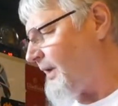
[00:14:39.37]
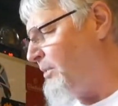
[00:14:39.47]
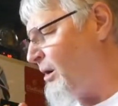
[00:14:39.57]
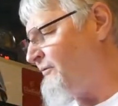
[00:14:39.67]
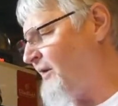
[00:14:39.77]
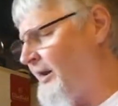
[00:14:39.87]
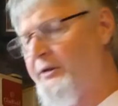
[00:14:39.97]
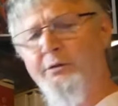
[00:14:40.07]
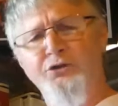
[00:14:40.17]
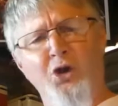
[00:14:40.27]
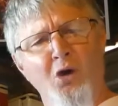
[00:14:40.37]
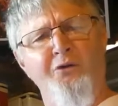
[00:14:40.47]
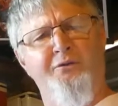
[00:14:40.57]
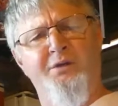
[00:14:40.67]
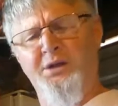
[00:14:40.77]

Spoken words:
by a fella, Little John,